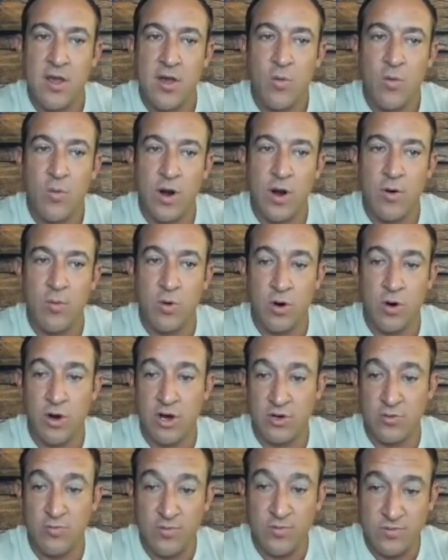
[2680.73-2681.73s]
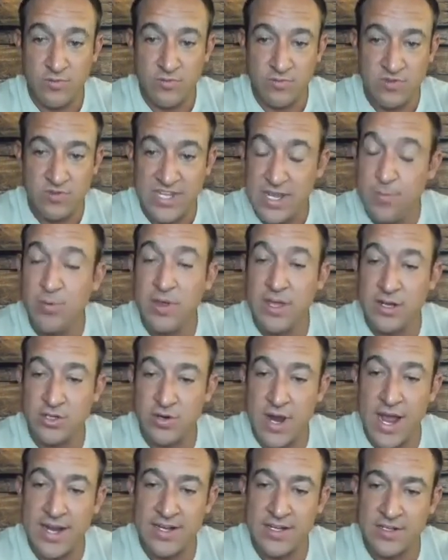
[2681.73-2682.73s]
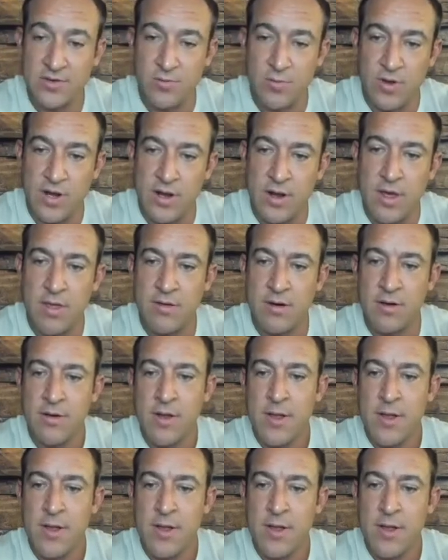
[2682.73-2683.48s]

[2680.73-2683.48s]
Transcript: where we're deeply attracted to one another.